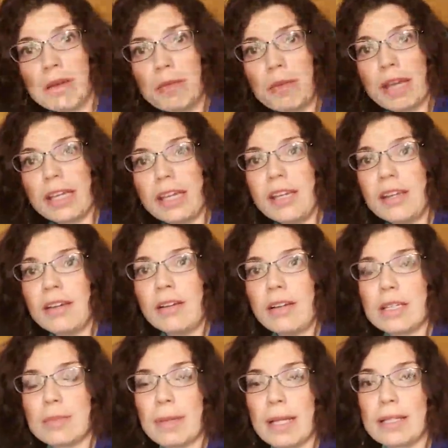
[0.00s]
back here
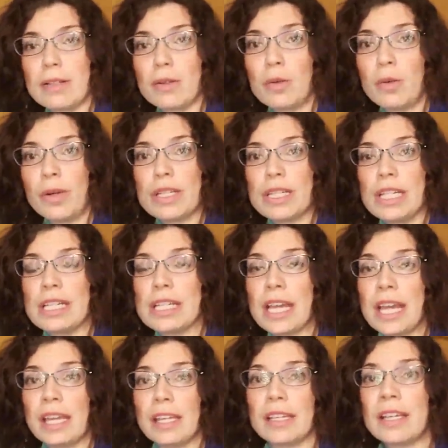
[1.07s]
is my little quarantine
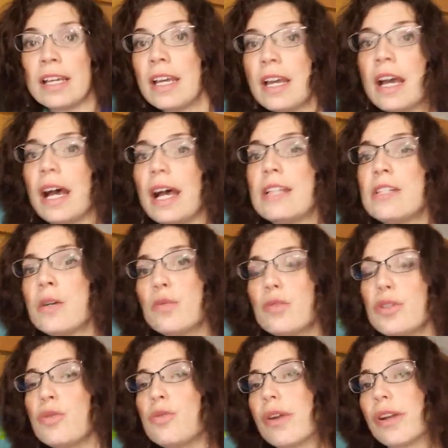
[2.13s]
tank. I don't
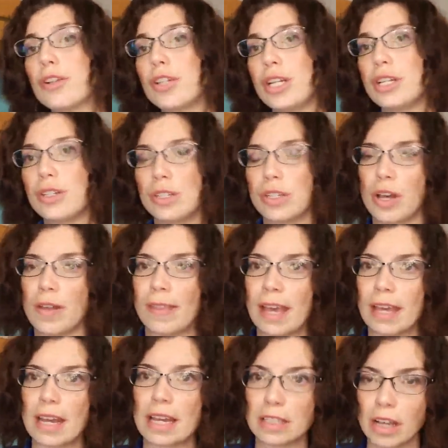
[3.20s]
do water changes on
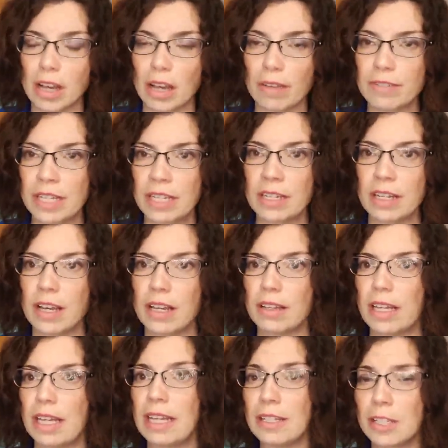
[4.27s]
that as often.
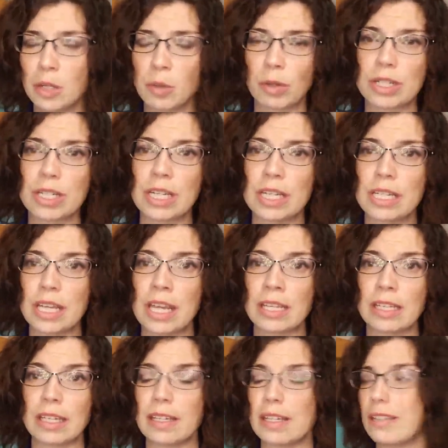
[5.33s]
It is a quarantine
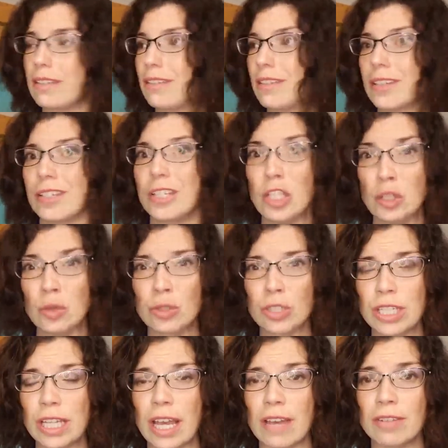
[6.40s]
tank. It doesn't
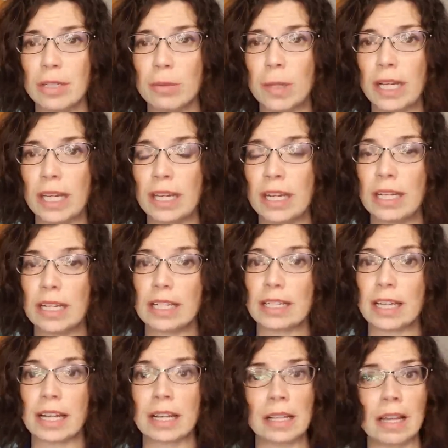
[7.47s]
usually have anybody in it. It's
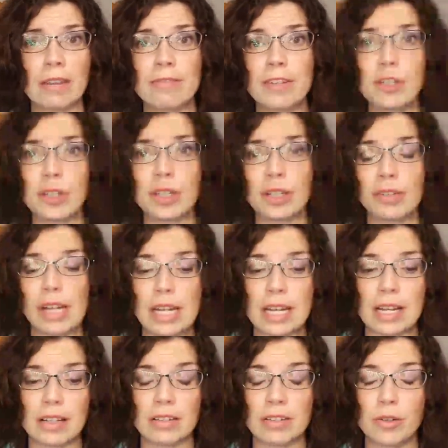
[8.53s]
got a clownfish in there right
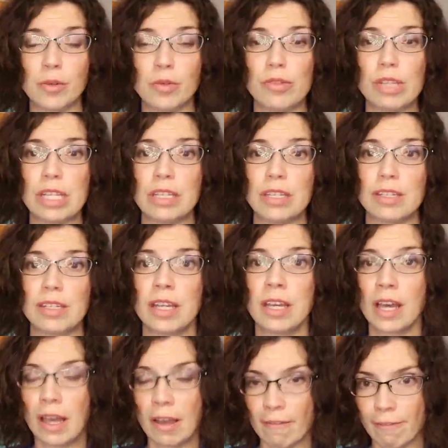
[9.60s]
now who is
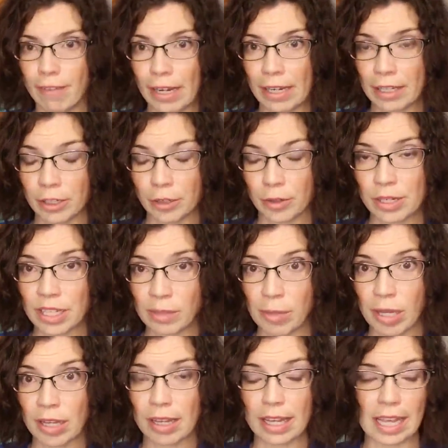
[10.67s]
fighting
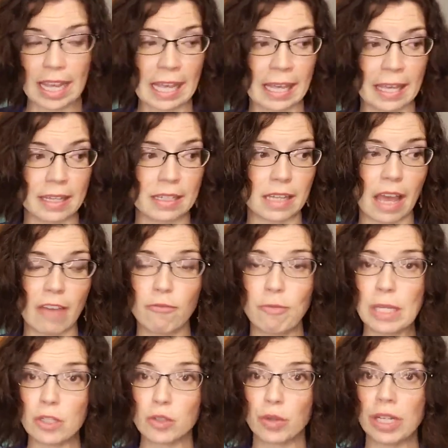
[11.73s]
uronema, and
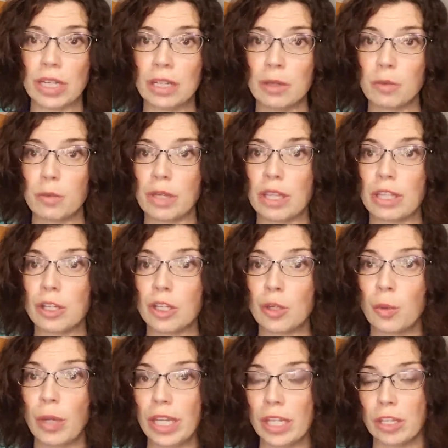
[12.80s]
I've been treating with
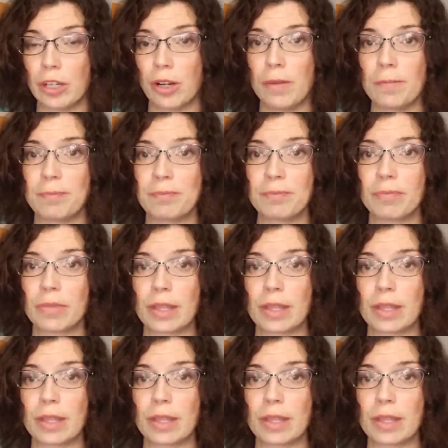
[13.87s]
Quick Cure